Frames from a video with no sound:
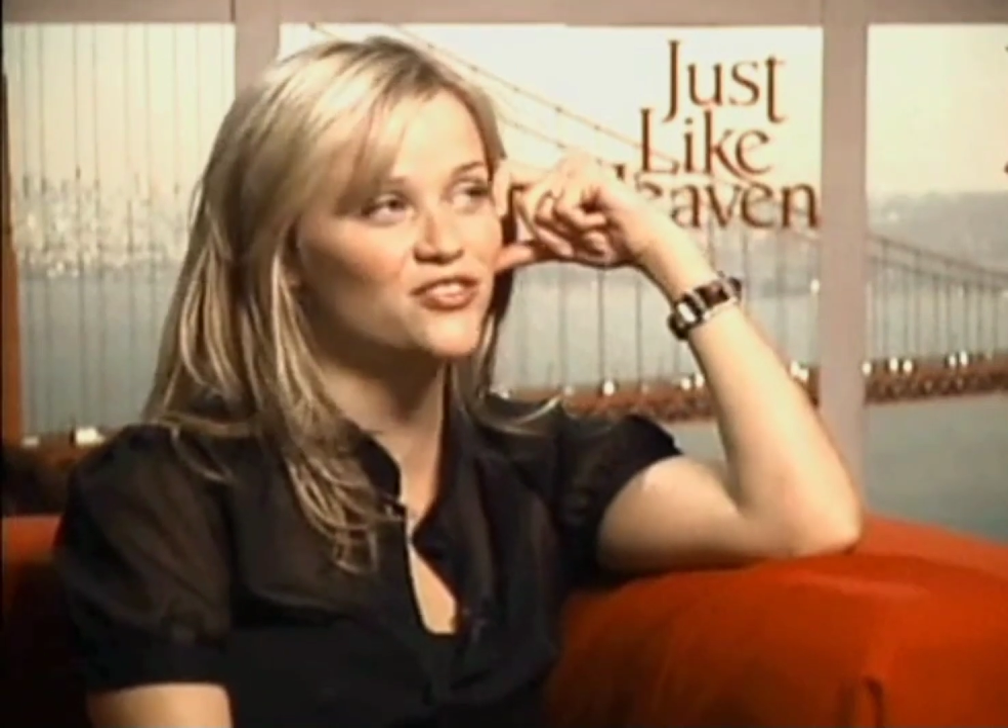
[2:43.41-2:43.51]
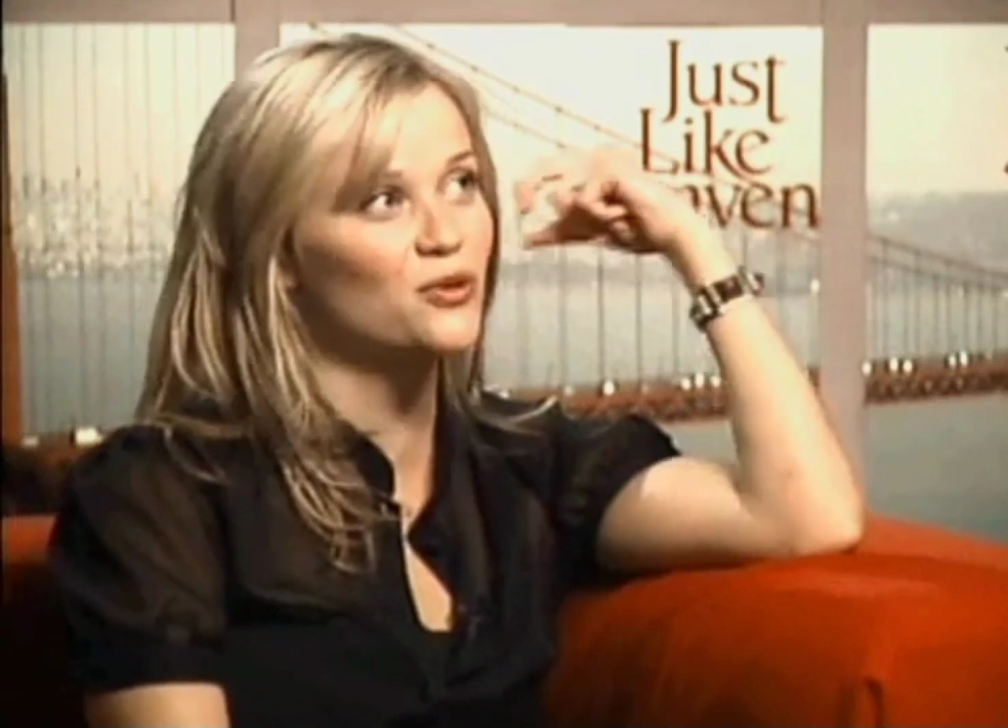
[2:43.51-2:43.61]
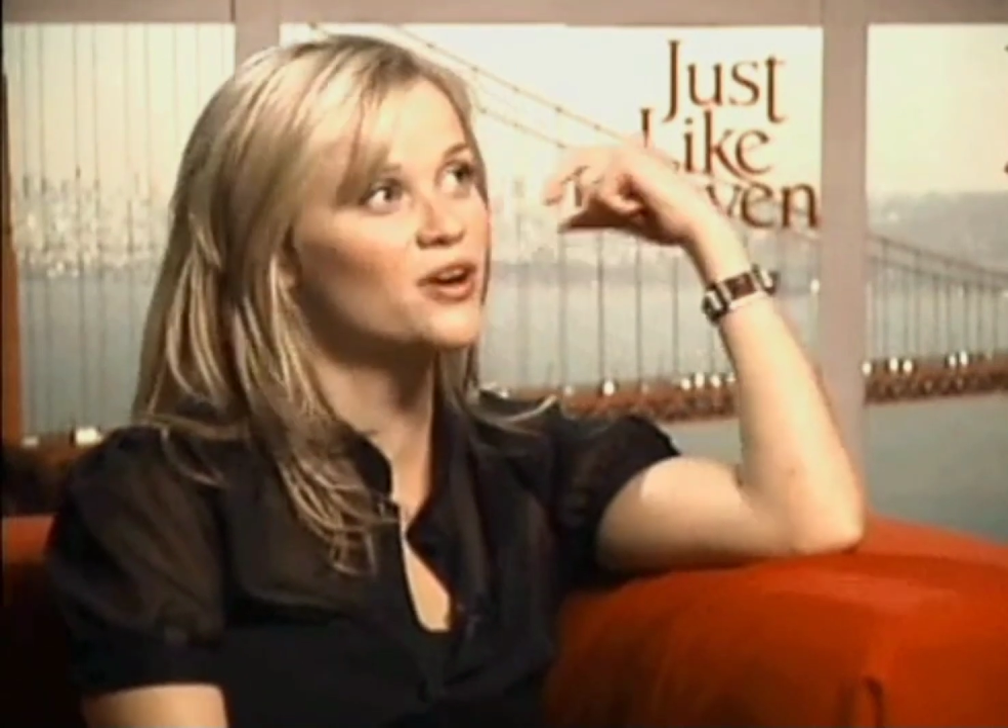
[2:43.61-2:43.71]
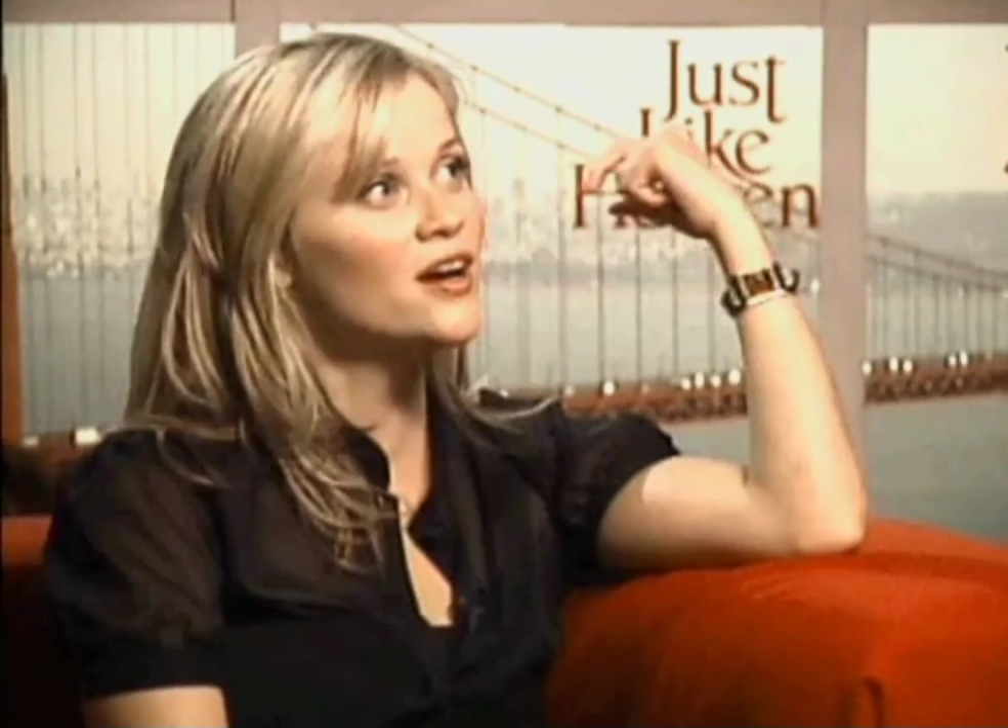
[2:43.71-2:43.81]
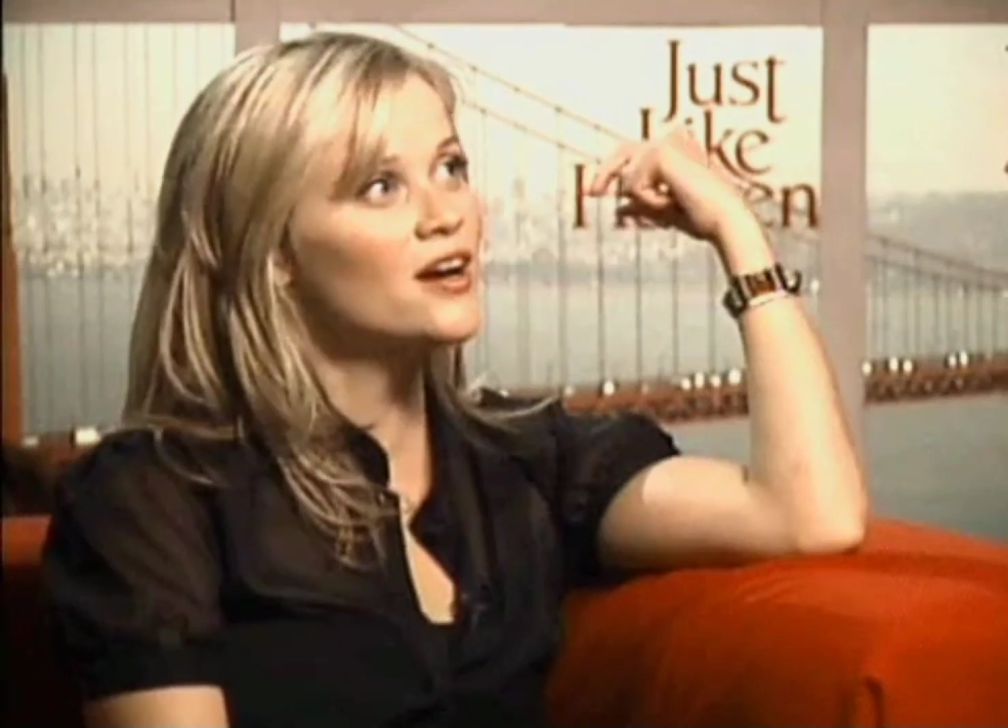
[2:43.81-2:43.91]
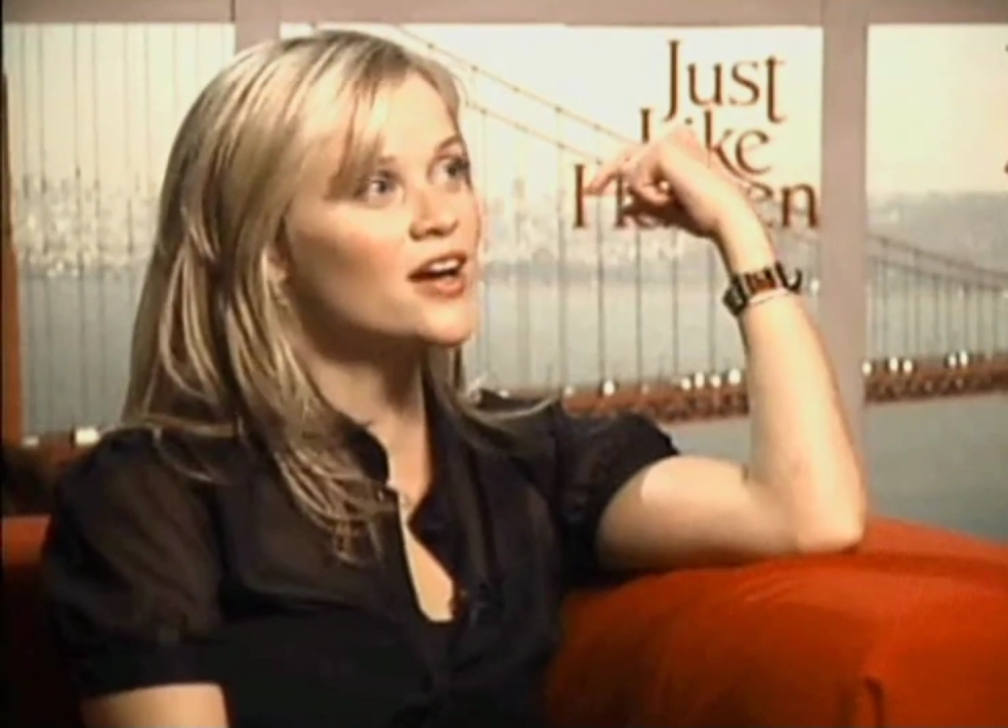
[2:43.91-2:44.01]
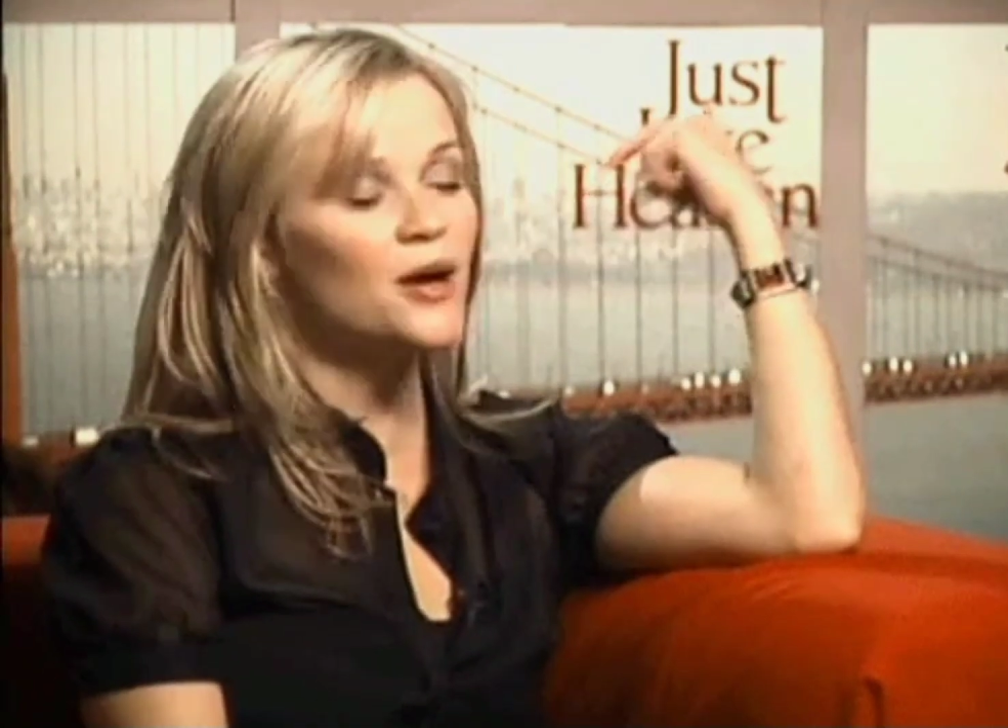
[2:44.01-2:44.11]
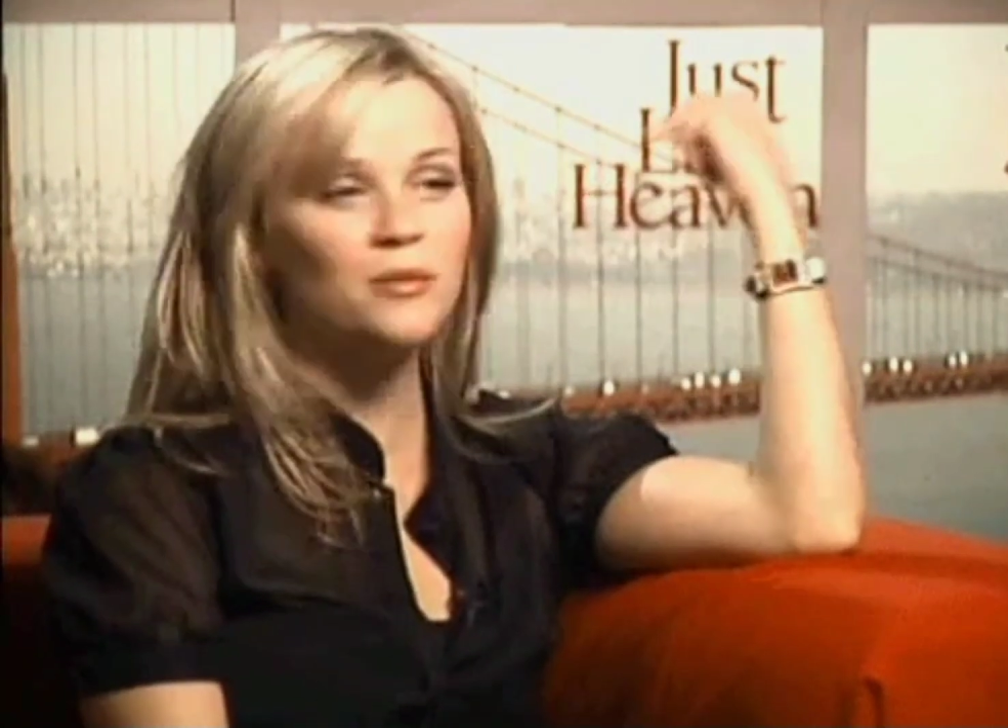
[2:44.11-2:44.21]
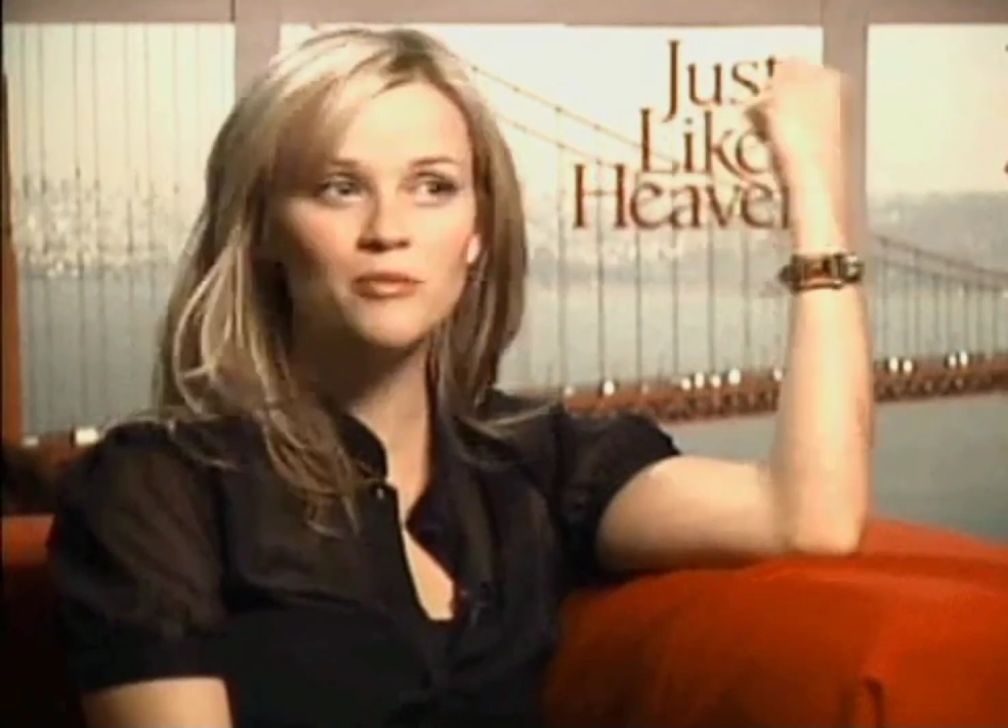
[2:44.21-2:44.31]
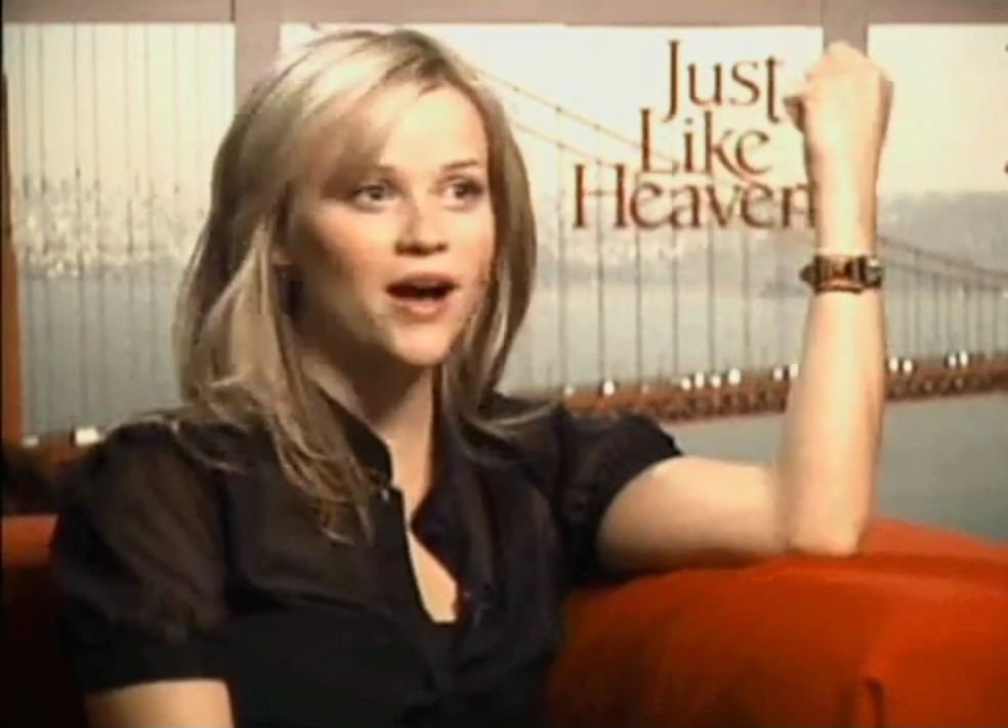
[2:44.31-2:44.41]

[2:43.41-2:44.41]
So coming